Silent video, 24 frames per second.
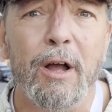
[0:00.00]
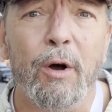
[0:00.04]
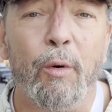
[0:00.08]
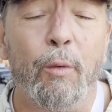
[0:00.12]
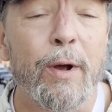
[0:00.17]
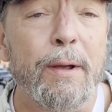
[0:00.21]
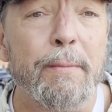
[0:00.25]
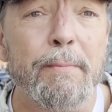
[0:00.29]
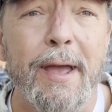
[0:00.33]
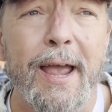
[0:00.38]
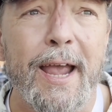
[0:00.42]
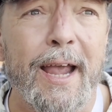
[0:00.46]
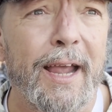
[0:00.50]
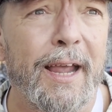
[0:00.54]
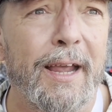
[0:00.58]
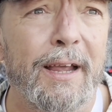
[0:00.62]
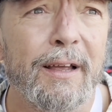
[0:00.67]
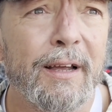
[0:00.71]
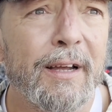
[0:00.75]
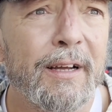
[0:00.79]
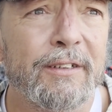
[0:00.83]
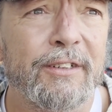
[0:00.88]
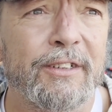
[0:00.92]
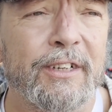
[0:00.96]
We may
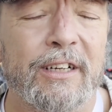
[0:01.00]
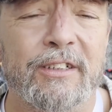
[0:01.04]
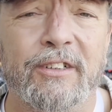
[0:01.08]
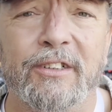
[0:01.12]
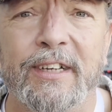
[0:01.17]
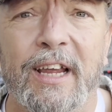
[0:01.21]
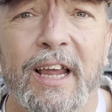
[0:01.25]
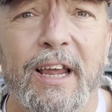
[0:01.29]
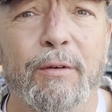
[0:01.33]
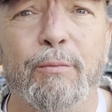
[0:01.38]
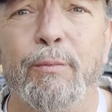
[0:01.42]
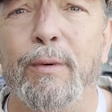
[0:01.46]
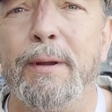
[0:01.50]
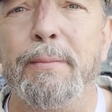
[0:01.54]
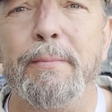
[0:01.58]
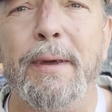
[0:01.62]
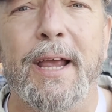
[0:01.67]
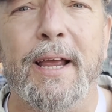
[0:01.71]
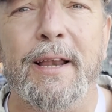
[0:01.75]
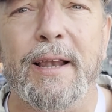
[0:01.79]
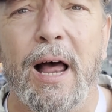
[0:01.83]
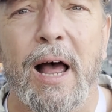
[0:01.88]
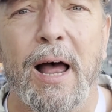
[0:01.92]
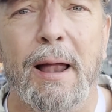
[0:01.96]
succeed, we
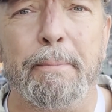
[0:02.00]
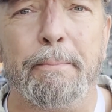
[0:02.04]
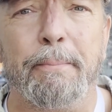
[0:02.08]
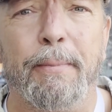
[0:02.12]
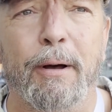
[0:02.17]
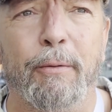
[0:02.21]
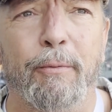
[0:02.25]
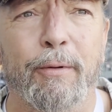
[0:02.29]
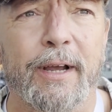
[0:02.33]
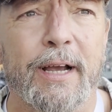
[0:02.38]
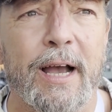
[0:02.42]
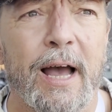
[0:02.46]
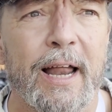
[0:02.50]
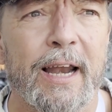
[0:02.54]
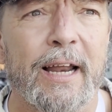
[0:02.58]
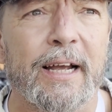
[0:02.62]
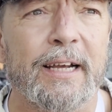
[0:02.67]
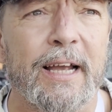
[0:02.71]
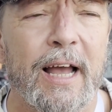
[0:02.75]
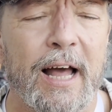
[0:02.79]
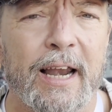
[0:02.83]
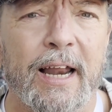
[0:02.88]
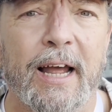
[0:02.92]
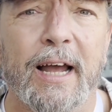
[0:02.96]
may not, but we got
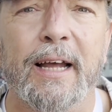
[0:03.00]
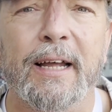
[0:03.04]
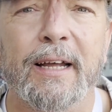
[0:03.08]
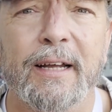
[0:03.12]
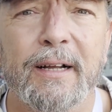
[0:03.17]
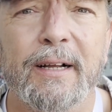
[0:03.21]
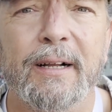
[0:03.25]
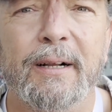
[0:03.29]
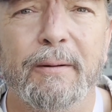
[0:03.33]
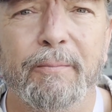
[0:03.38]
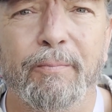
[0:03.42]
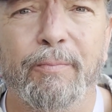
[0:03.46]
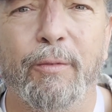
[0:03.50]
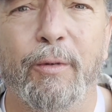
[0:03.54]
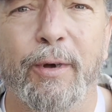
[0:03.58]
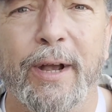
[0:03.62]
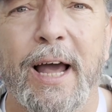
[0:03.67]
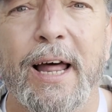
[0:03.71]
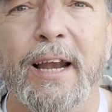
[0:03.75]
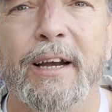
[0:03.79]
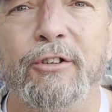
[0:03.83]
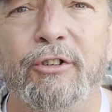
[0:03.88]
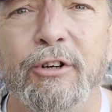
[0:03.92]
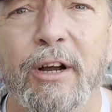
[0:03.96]

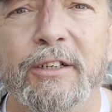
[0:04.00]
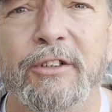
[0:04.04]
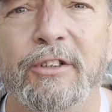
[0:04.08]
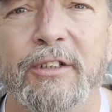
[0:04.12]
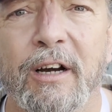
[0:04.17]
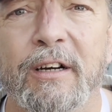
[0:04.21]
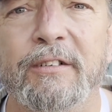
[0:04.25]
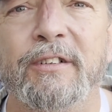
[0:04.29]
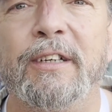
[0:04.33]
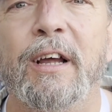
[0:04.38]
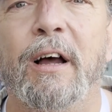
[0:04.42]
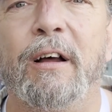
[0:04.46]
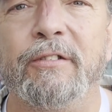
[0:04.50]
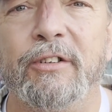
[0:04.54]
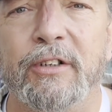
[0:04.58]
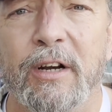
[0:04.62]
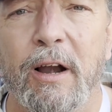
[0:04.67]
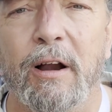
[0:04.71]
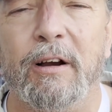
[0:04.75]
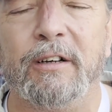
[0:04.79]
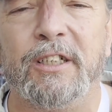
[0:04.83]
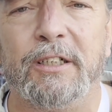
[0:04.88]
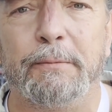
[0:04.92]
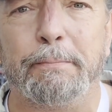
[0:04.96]
to trust ourselves and
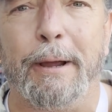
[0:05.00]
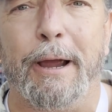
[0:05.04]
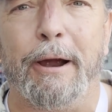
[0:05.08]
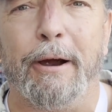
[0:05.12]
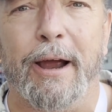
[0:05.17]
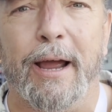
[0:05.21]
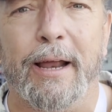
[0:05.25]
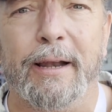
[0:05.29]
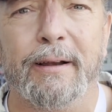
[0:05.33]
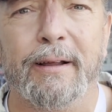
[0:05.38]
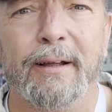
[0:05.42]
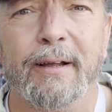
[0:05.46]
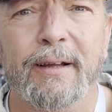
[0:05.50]
our spirit.